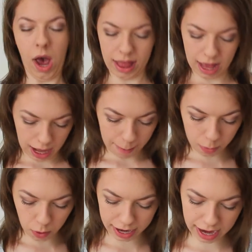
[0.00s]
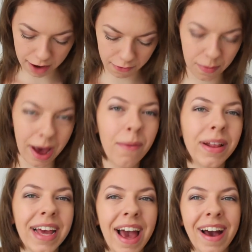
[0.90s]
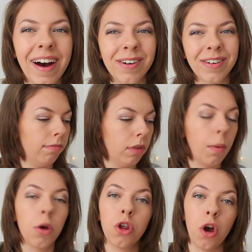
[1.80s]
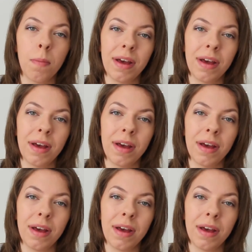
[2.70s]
And they're like pointing out everywhere when they get cold. They won't show,